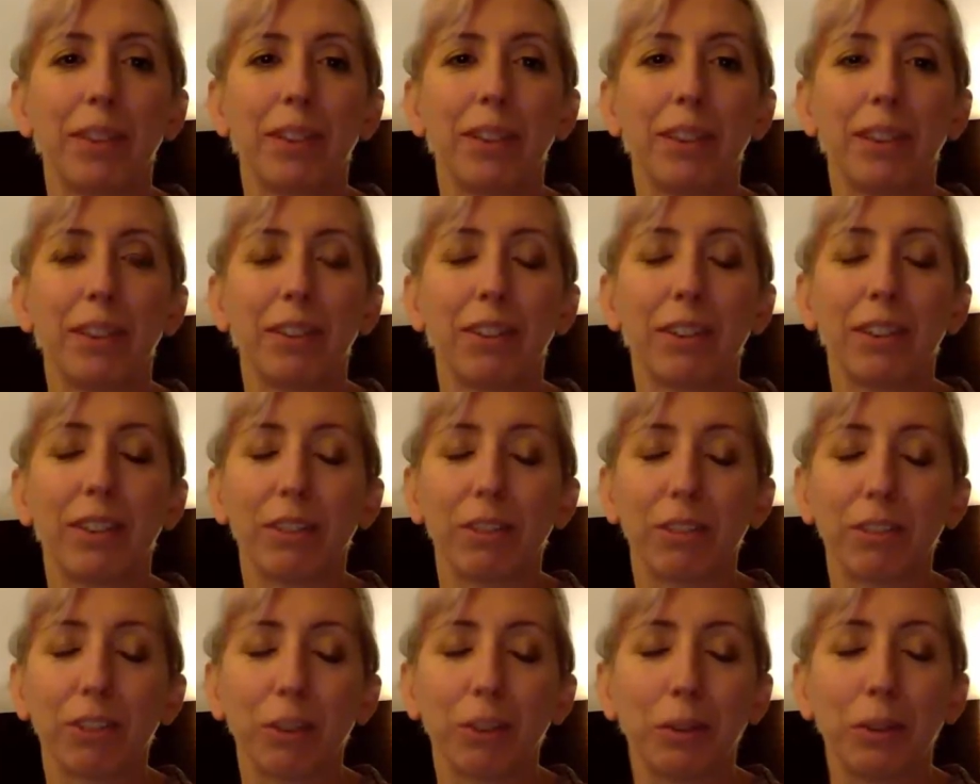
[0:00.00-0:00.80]
It's
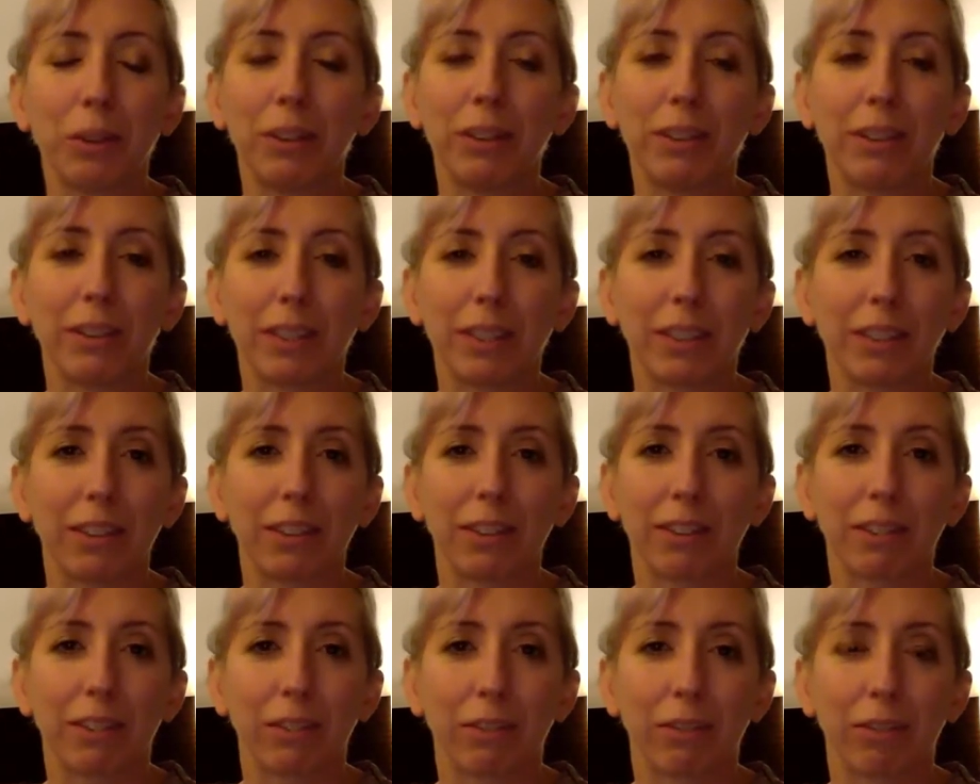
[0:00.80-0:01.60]
so easy to get this
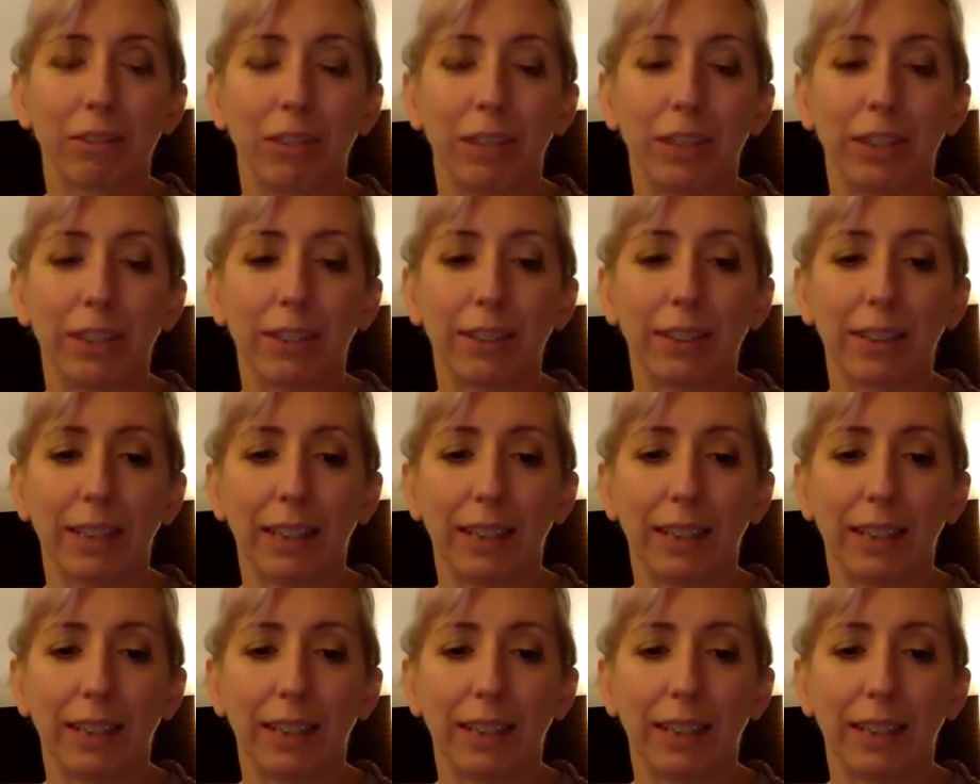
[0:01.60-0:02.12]
stuff right,